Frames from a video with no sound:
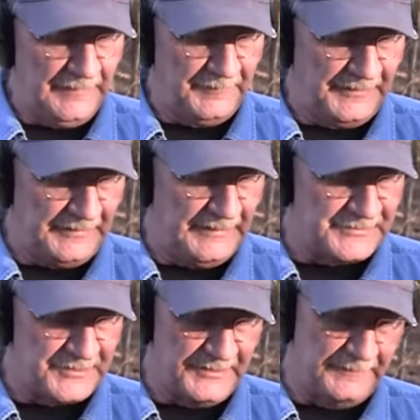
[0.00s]
But
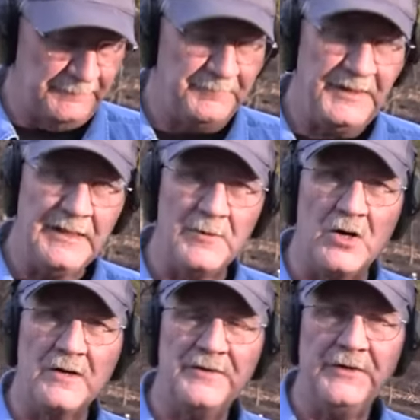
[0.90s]
it's a
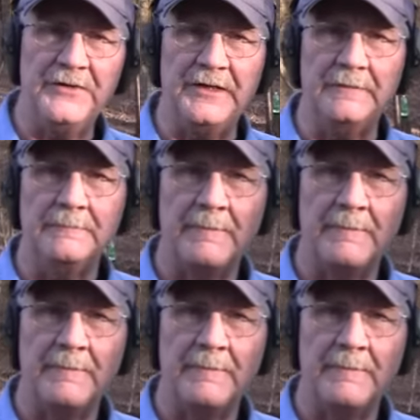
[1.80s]
PMR-30.